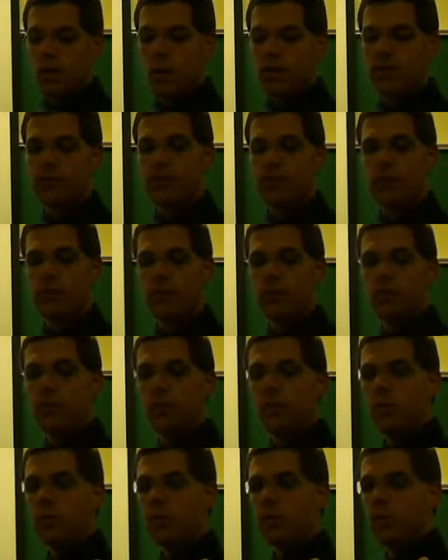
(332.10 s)
what
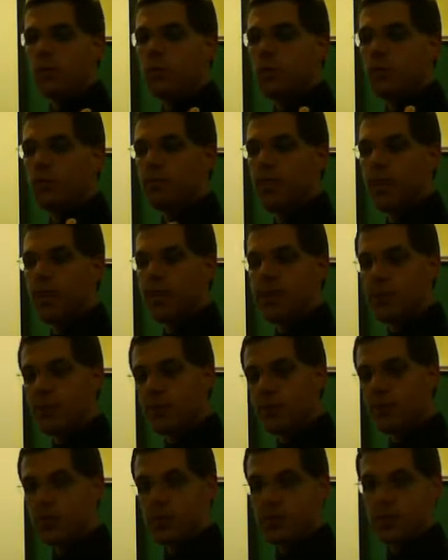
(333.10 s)
do my
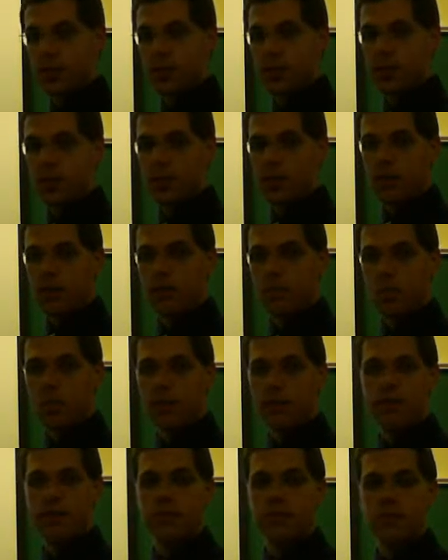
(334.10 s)
teachers think?
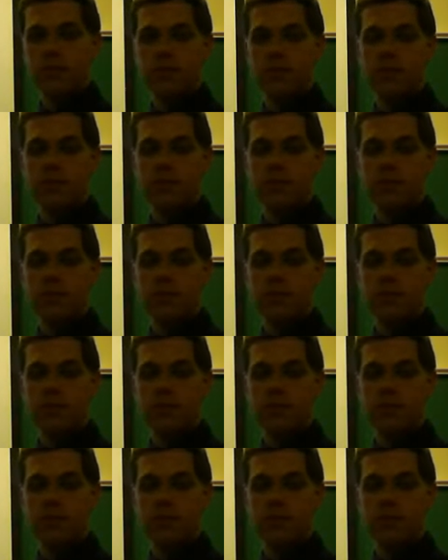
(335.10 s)
What